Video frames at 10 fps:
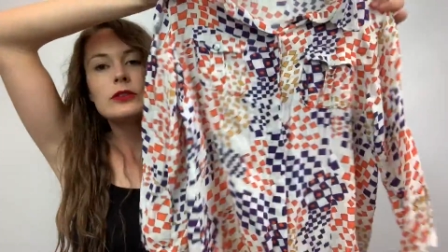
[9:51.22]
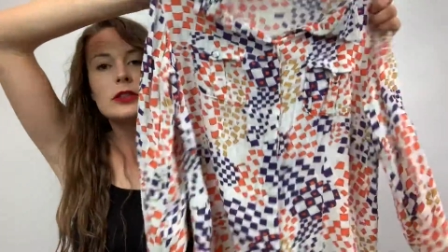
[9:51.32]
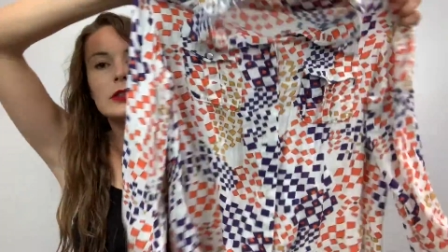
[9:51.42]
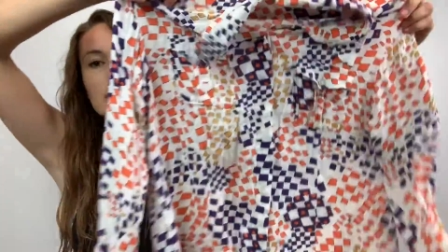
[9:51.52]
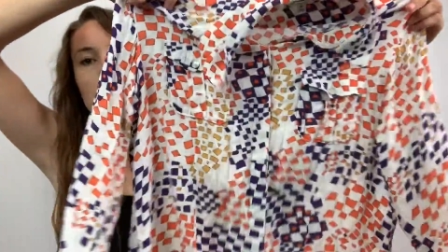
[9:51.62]

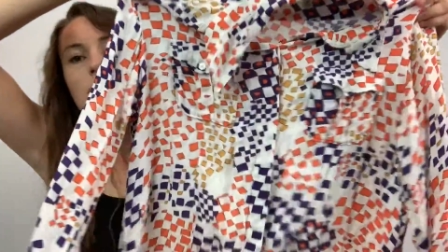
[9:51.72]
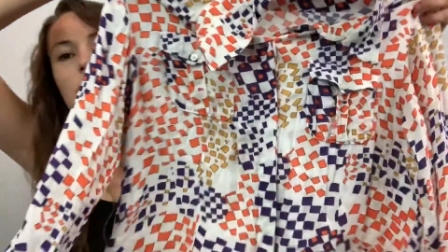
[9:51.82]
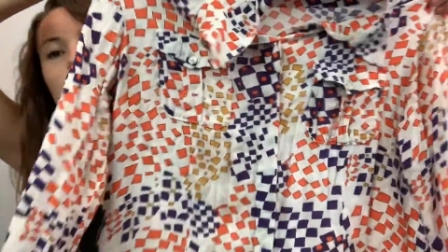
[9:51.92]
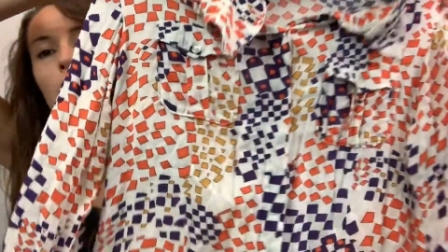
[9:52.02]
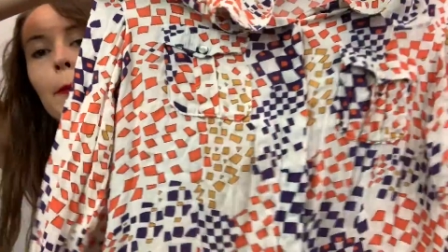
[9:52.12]
just a
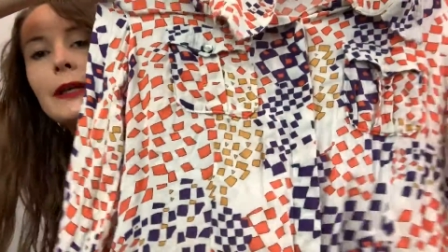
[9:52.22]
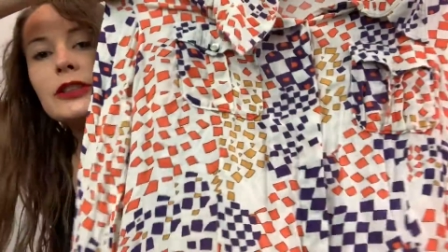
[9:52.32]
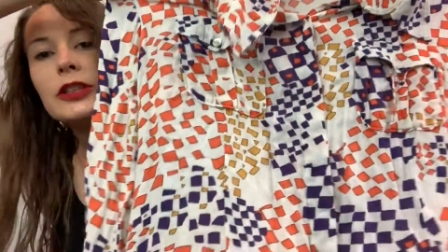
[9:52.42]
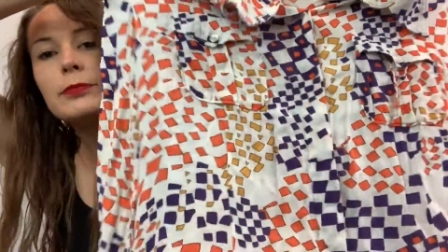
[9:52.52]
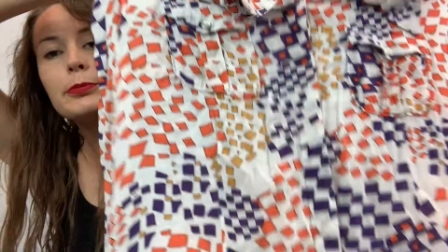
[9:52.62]

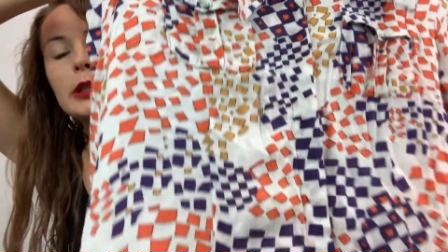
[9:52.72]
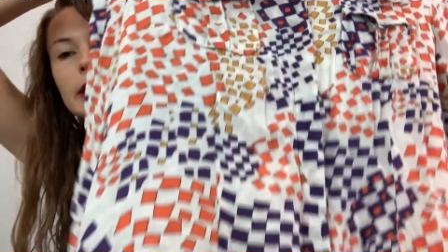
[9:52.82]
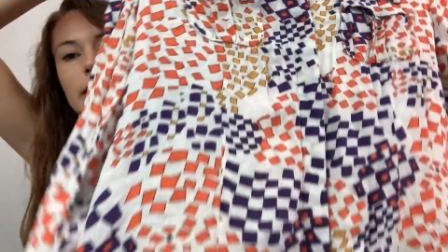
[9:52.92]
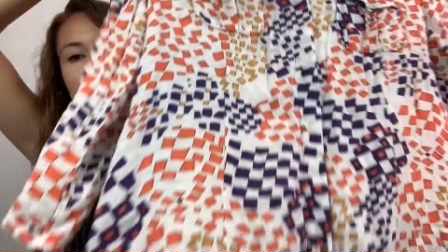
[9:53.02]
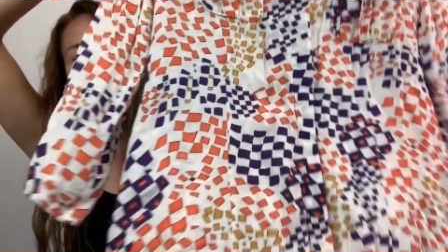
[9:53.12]
geometric
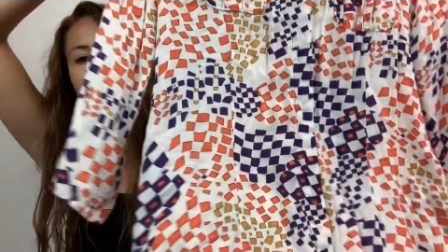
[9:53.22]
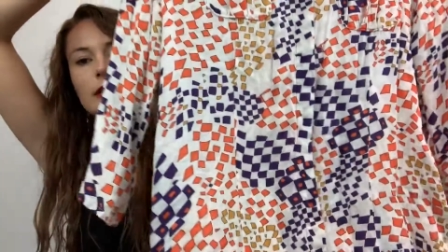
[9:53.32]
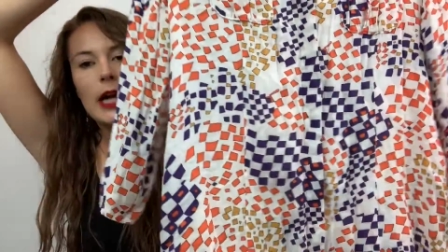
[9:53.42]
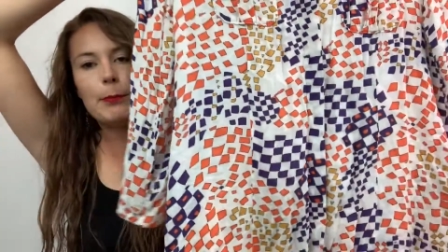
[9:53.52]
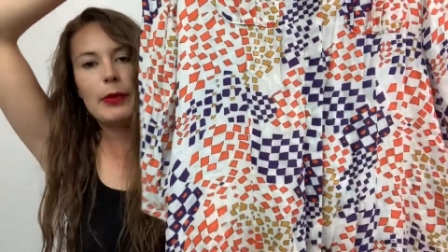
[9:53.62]
print
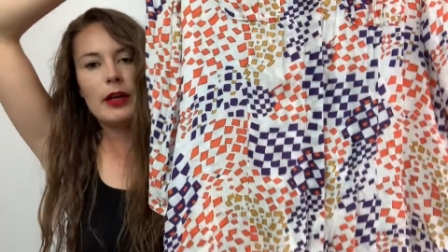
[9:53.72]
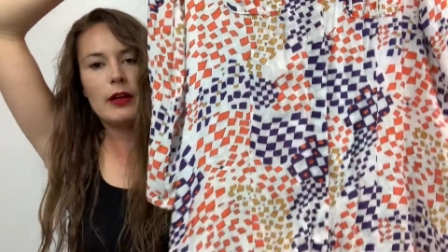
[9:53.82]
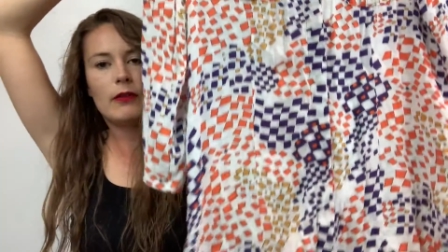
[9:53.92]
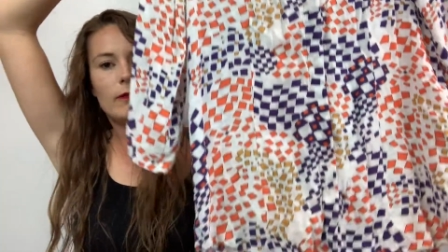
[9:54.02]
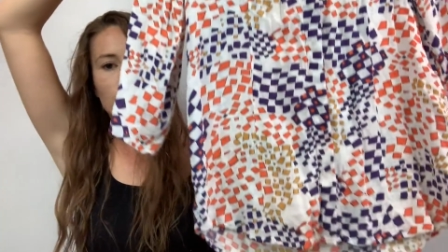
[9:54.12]
type of